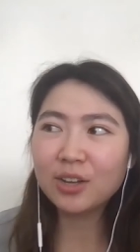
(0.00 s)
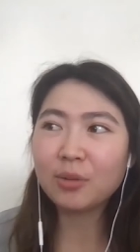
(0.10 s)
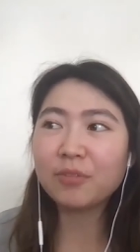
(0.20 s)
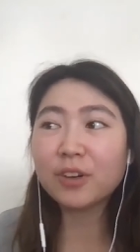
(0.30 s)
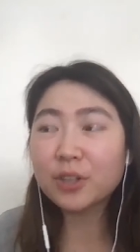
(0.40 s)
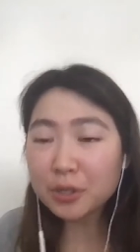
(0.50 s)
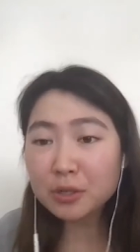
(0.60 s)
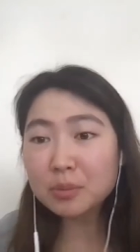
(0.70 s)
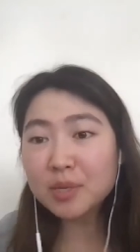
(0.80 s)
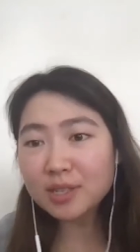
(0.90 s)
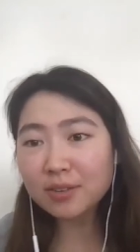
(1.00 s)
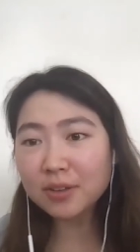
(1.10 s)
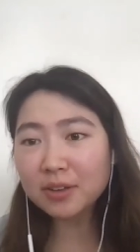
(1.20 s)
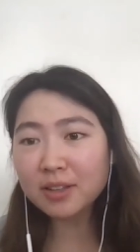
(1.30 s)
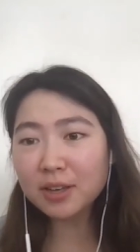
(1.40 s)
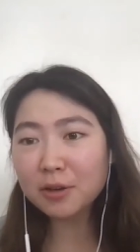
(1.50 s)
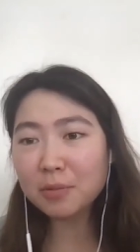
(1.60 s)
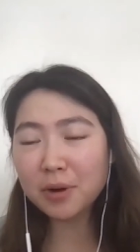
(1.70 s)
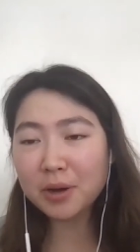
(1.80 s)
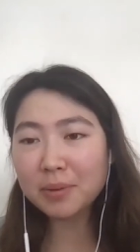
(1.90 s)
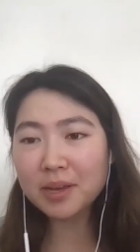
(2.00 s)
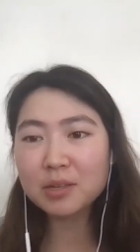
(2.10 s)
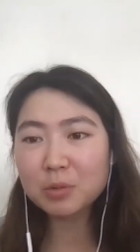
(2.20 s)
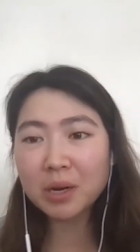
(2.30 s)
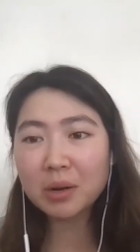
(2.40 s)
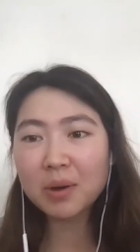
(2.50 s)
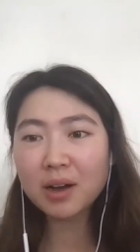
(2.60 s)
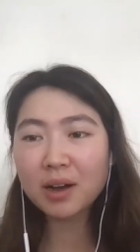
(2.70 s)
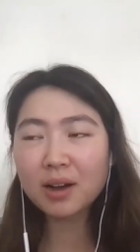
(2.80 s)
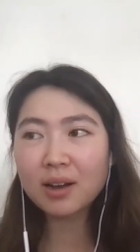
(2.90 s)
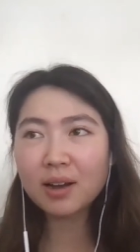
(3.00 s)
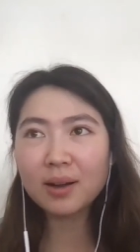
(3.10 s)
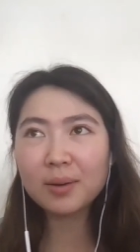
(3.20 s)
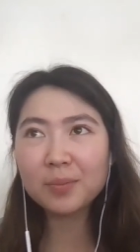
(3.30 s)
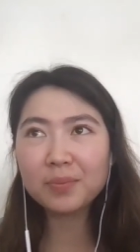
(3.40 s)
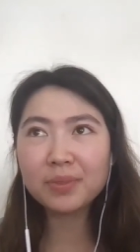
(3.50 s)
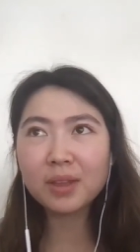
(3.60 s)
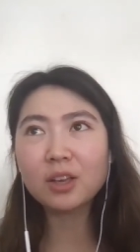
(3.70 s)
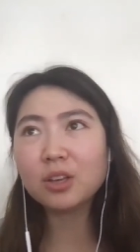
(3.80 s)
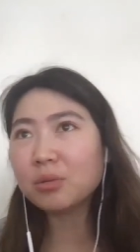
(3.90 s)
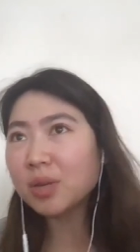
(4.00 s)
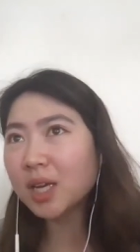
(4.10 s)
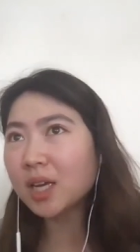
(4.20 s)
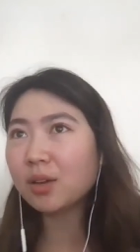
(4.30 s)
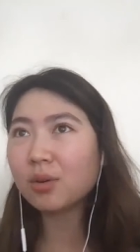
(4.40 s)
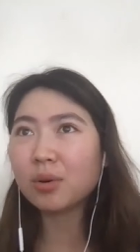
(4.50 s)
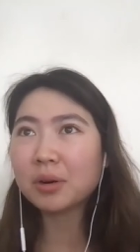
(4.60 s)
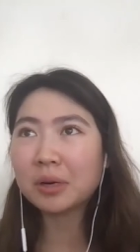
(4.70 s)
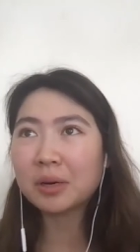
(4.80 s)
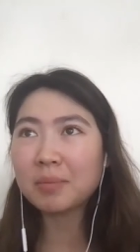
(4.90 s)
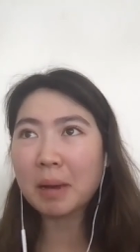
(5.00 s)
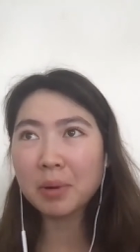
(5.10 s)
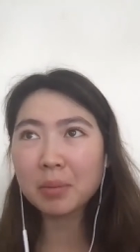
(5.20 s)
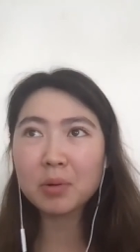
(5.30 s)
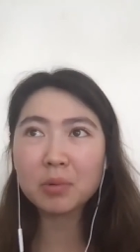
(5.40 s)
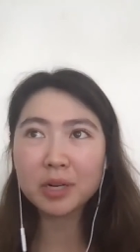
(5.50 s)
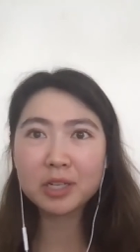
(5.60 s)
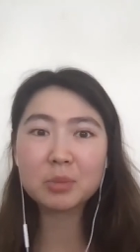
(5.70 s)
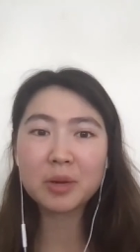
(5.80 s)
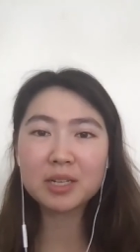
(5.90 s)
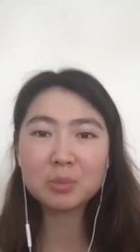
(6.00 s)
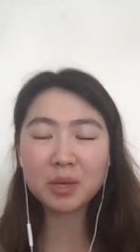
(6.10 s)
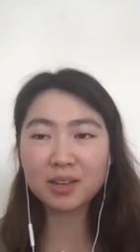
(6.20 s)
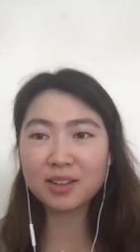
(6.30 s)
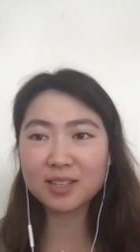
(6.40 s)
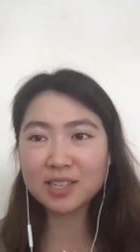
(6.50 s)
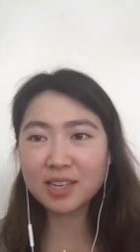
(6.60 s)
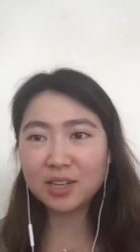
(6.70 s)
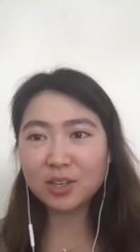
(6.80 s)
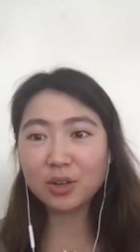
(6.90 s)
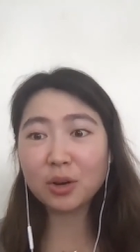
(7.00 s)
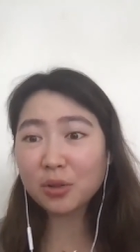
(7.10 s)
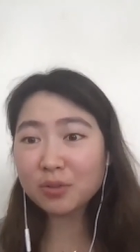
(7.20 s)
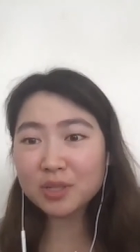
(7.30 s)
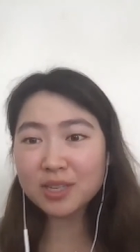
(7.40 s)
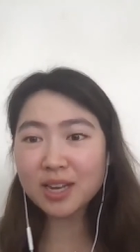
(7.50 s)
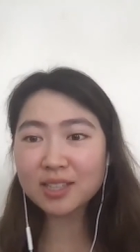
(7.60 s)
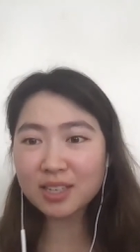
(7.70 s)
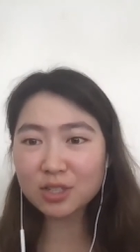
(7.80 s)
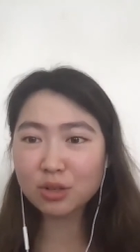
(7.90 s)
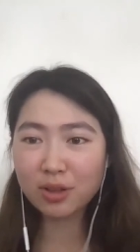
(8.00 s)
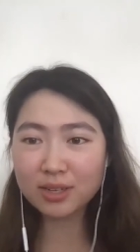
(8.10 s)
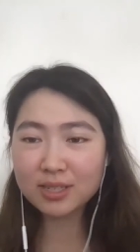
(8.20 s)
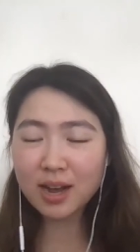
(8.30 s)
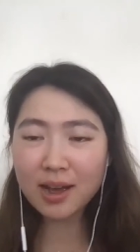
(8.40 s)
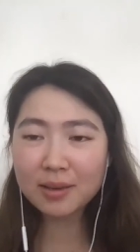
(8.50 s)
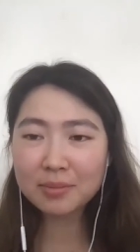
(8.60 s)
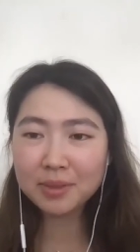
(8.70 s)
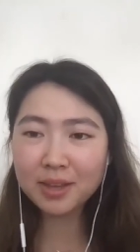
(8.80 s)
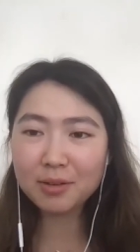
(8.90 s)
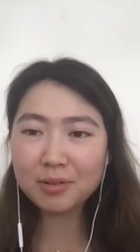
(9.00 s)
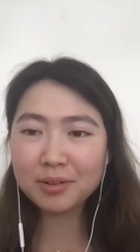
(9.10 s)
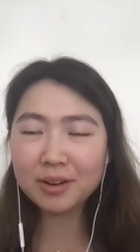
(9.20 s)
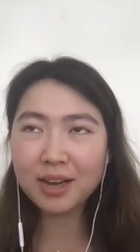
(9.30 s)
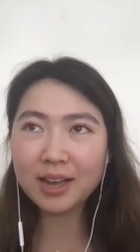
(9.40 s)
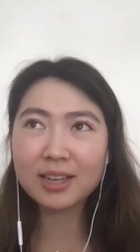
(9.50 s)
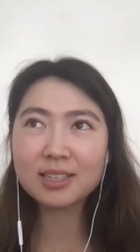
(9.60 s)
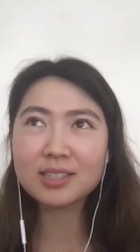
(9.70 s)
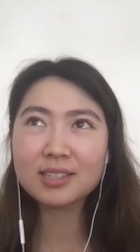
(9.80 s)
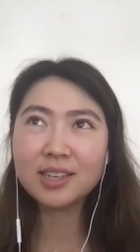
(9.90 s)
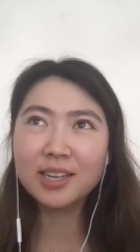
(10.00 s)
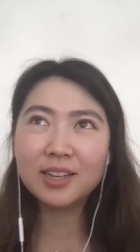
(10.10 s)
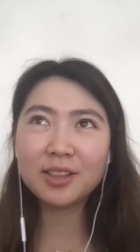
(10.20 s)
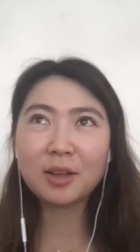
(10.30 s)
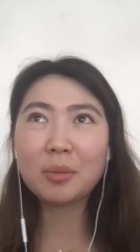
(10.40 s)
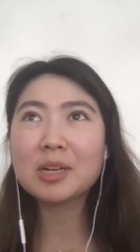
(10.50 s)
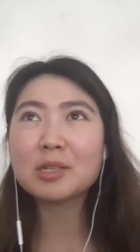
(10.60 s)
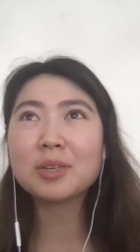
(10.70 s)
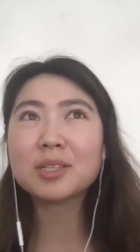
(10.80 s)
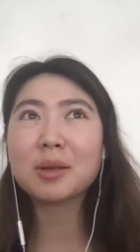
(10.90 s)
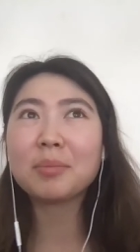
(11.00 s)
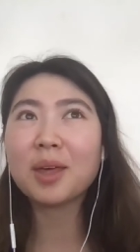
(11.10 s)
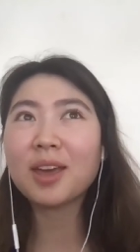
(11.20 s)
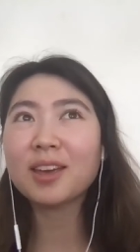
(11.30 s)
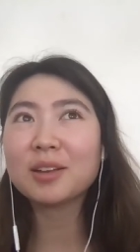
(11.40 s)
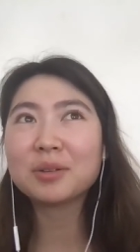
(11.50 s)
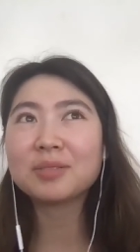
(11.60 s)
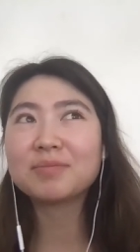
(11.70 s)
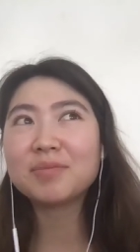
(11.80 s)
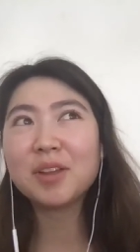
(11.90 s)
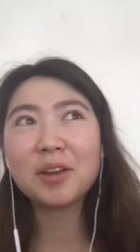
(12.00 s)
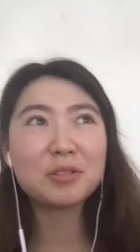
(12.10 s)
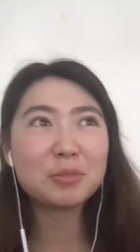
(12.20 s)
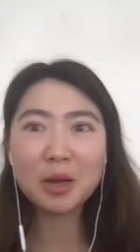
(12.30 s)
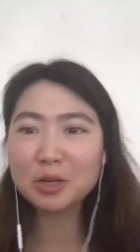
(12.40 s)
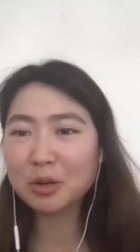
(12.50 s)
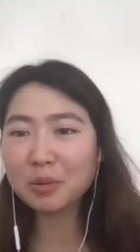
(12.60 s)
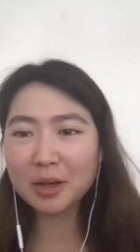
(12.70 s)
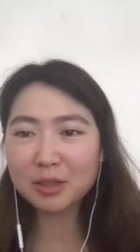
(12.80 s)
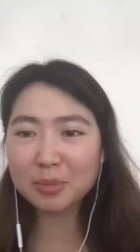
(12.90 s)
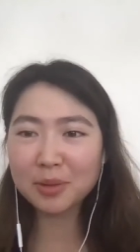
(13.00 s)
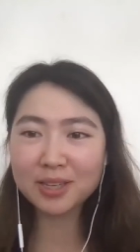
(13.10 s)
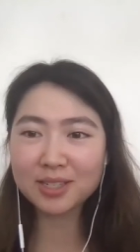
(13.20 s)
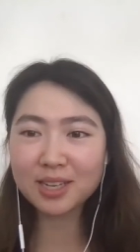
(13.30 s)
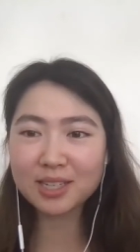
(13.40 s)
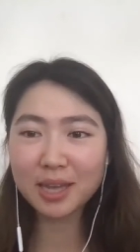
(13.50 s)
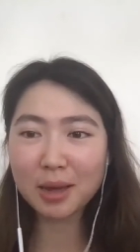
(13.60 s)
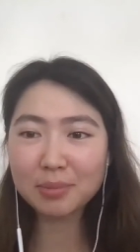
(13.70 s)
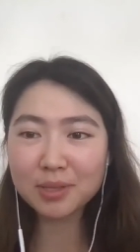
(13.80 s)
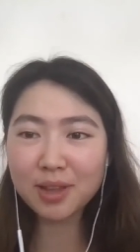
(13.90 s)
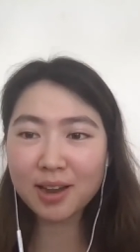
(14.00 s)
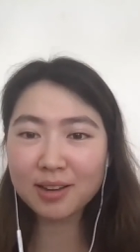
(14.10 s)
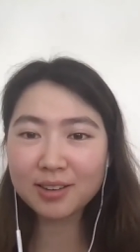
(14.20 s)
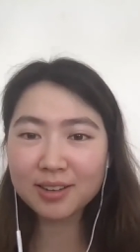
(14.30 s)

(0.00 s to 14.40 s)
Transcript: for you specifically, what makes WCMA um, a unique or memorable workspace? Because you know you've stayed such a long time. Like, I guess there must be something you know special about the place that has kept you there.